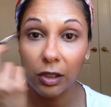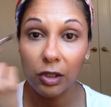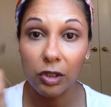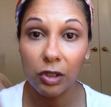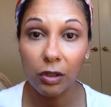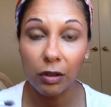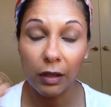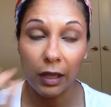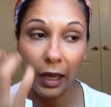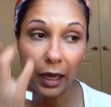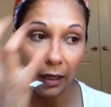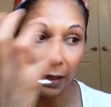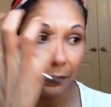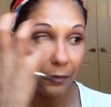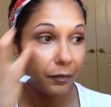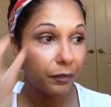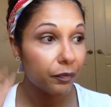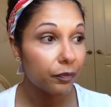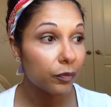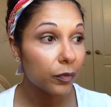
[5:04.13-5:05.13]
so that,
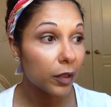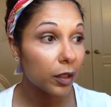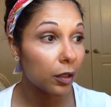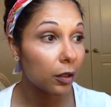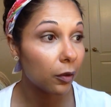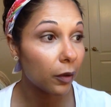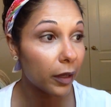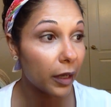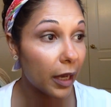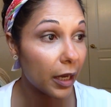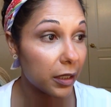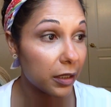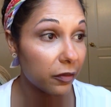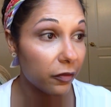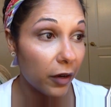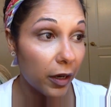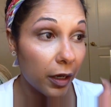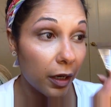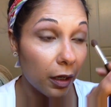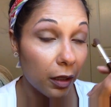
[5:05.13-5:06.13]
you know, it can
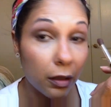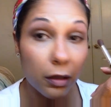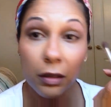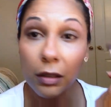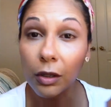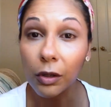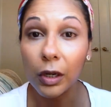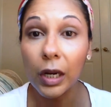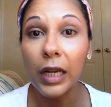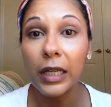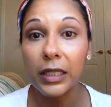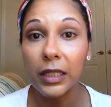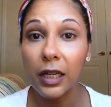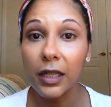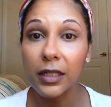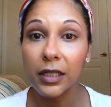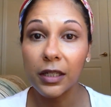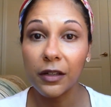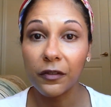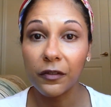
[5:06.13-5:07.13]
define it, or it
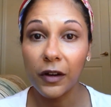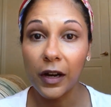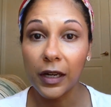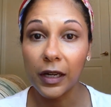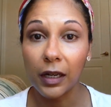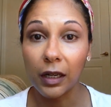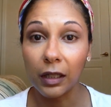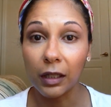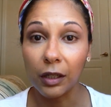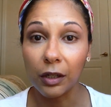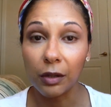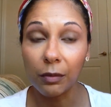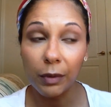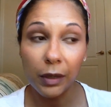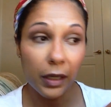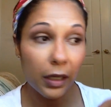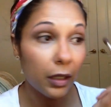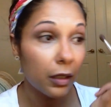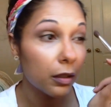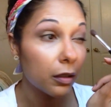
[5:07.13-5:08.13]
does define it a little
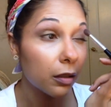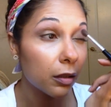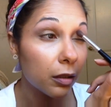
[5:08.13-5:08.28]
bit.